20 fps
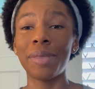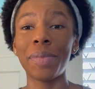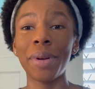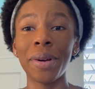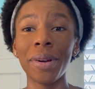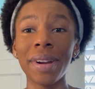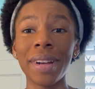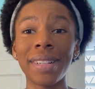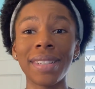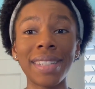
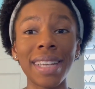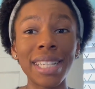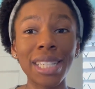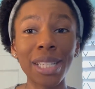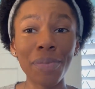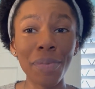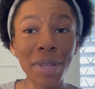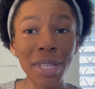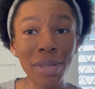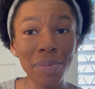appearance?
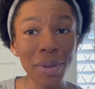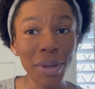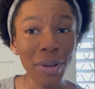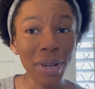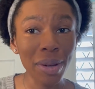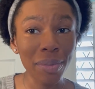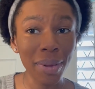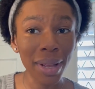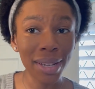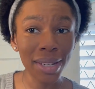It's Miss
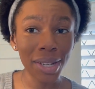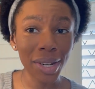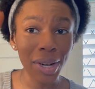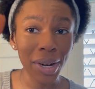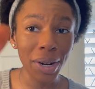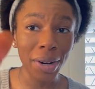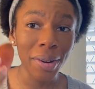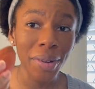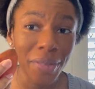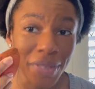Beauty Blender.